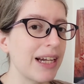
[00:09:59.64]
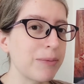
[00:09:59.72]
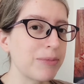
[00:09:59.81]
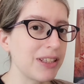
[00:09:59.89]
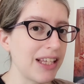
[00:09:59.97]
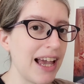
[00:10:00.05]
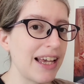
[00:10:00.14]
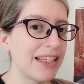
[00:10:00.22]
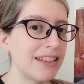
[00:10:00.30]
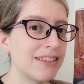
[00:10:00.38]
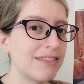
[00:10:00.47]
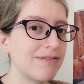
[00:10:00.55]
I'm
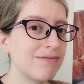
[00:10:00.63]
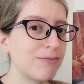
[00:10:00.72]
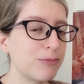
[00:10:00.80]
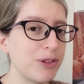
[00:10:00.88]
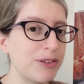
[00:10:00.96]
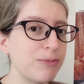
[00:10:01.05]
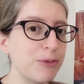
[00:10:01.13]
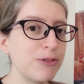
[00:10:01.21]
glad we've